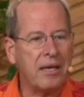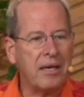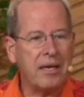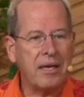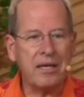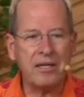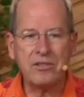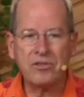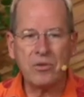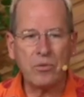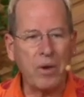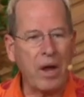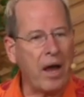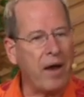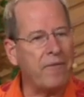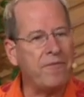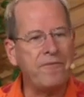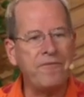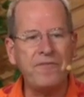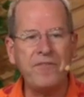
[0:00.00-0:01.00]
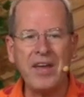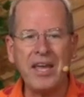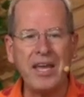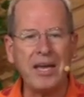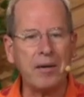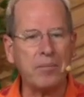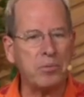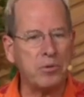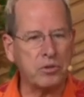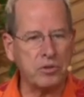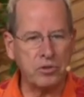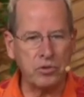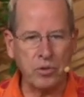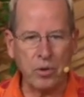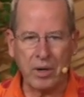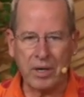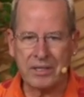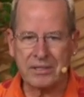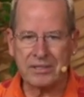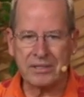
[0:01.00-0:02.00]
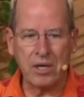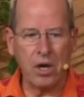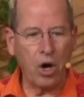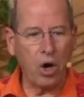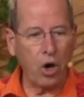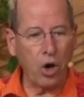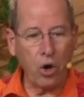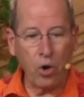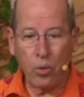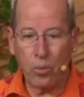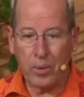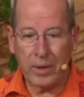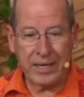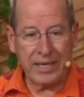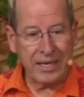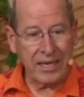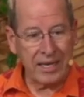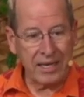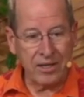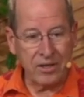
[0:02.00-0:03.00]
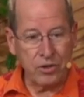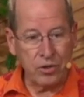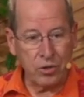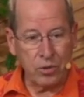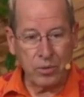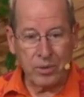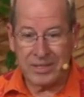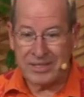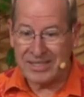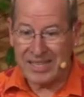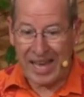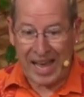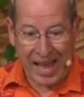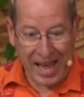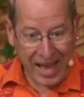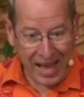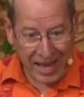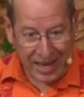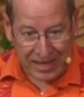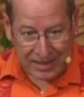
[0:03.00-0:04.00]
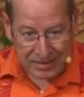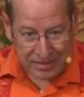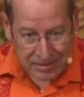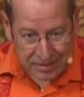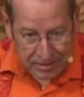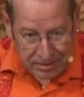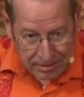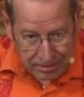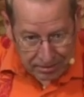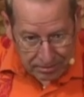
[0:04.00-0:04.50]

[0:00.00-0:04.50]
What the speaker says: is available to us. All we need to do is ask.